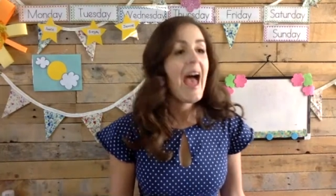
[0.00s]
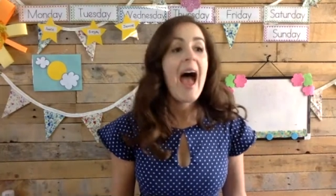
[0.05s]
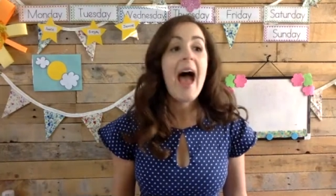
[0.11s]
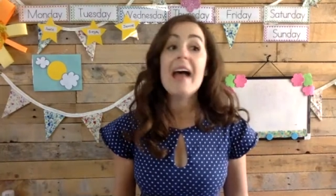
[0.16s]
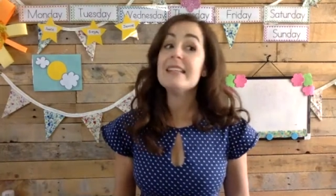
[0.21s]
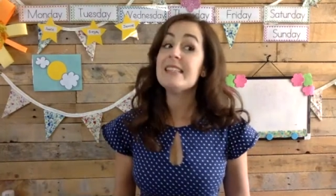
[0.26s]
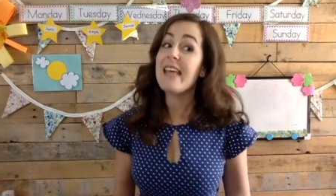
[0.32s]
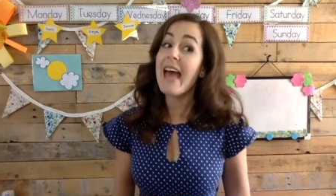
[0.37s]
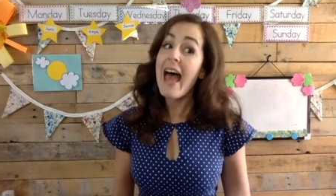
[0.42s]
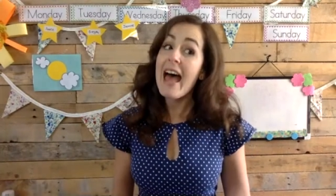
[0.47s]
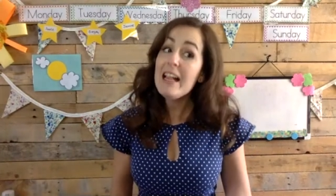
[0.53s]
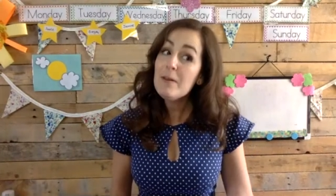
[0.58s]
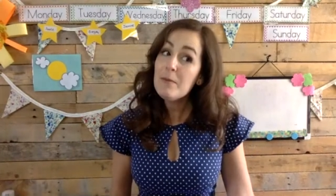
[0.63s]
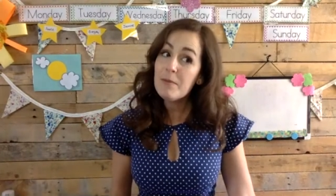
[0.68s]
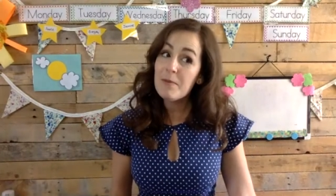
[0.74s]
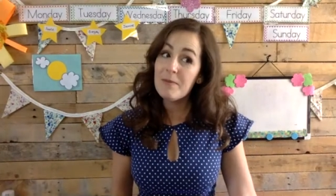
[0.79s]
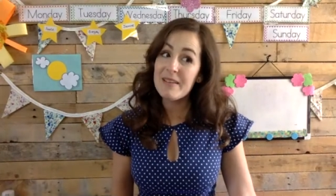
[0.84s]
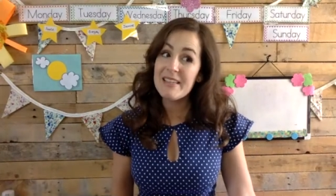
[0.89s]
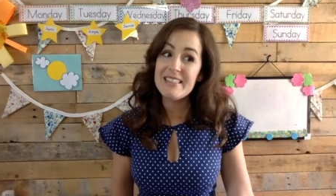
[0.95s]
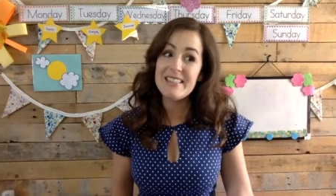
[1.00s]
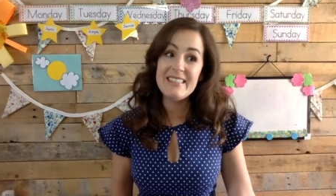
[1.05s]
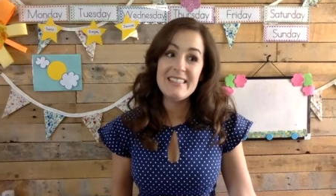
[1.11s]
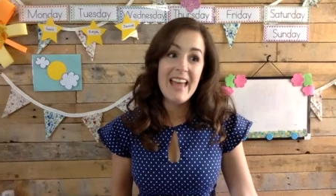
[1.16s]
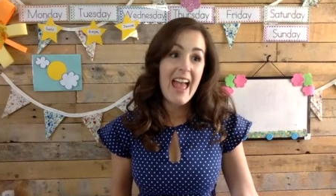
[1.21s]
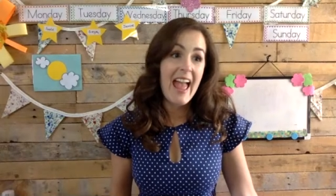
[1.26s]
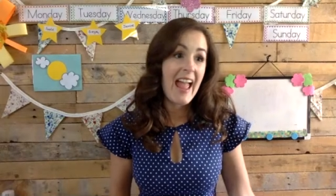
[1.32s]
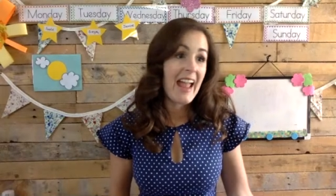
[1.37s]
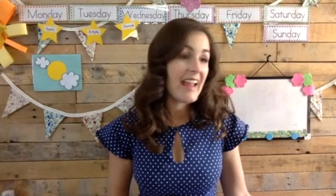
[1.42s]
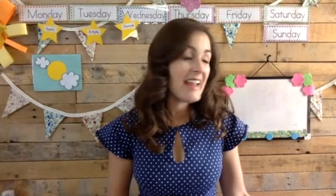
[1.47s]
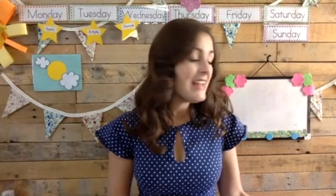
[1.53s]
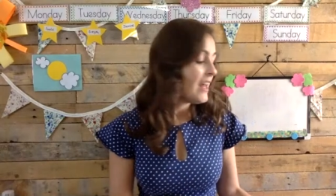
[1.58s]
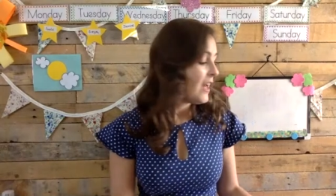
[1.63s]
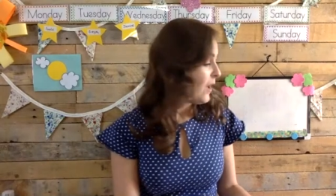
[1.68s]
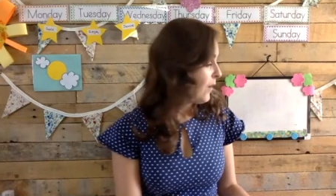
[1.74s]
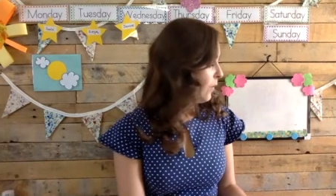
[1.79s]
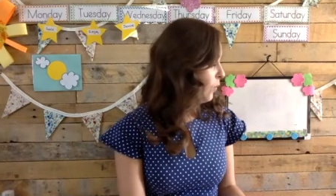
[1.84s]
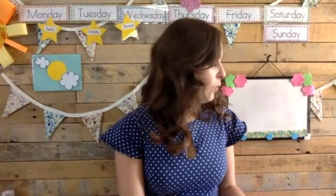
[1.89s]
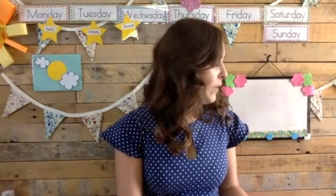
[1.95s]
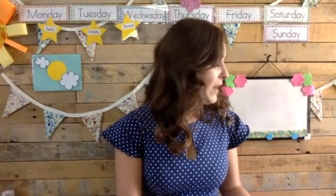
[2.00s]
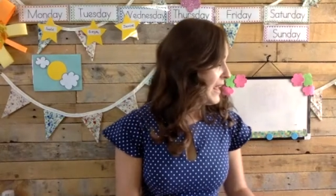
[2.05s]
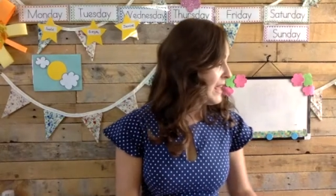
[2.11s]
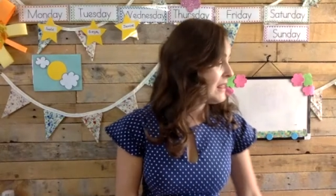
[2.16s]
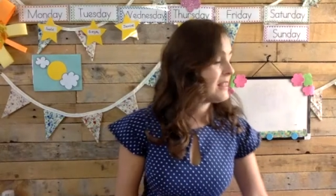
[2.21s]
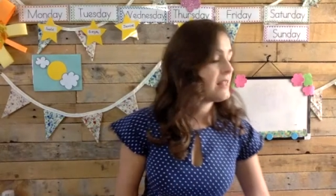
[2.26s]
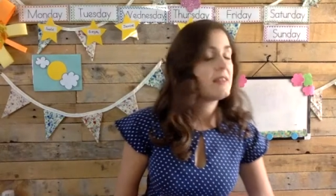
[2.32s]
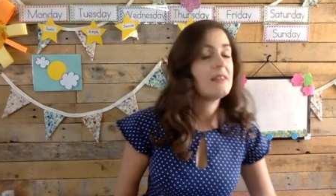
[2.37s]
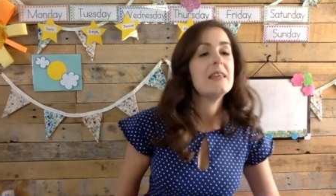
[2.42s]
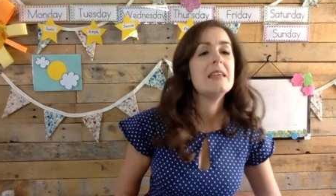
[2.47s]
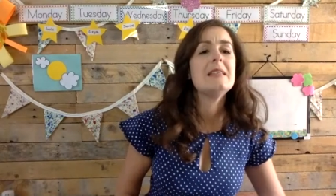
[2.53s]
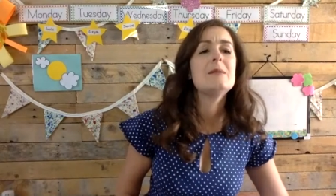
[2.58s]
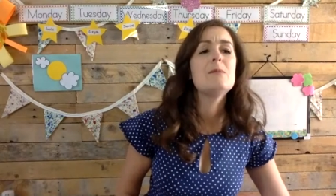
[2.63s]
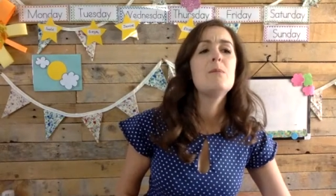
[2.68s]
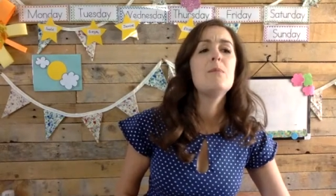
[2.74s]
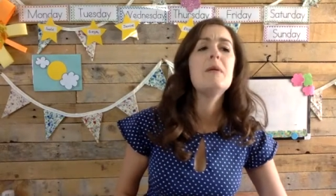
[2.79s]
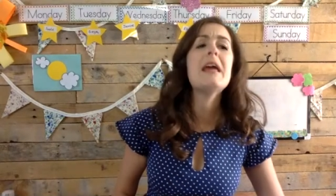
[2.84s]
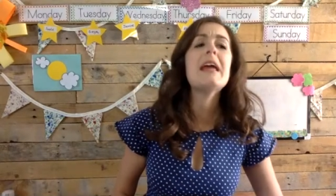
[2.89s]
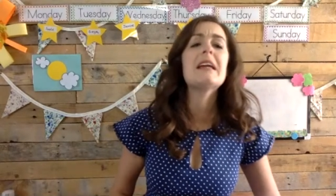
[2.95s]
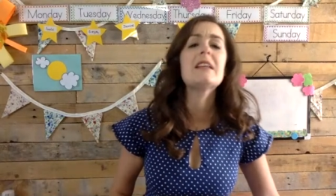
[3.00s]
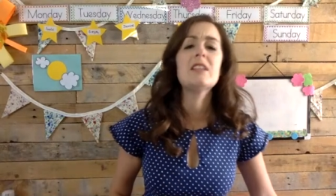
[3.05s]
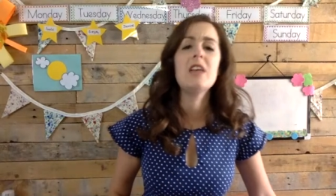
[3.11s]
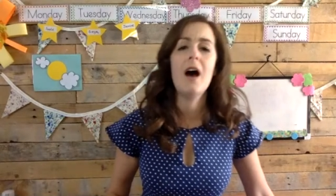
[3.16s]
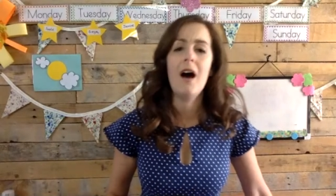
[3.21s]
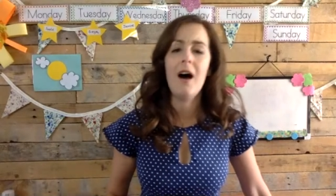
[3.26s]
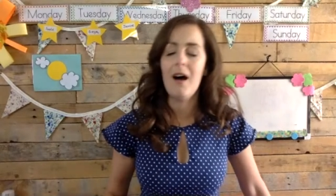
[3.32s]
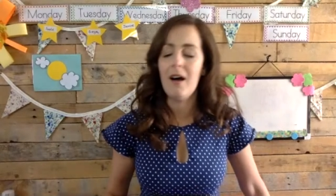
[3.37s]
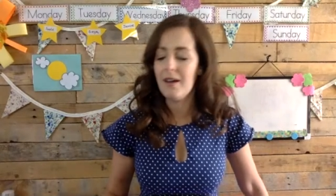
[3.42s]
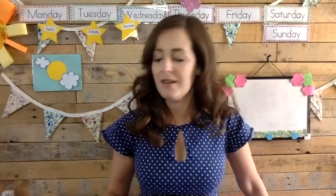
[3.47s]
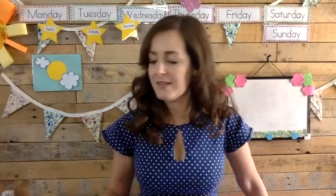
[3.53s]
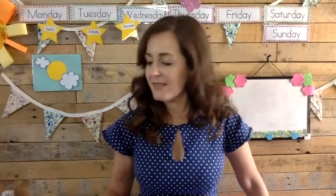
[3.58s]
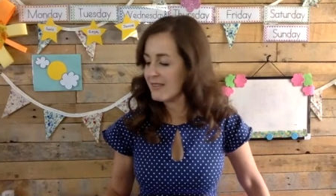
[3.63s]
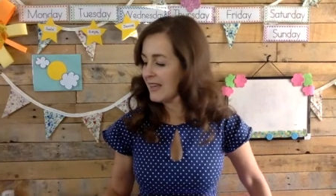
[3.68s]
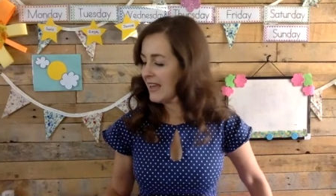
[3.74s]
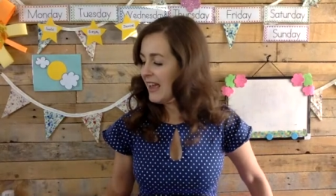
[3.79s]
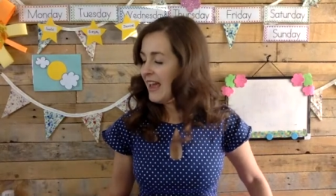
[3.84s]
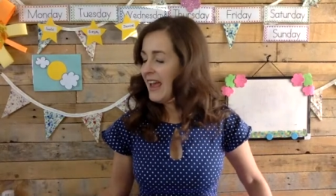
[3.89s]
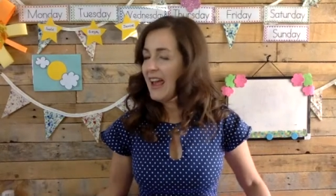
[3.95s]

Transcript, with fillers: And to help me today with this big task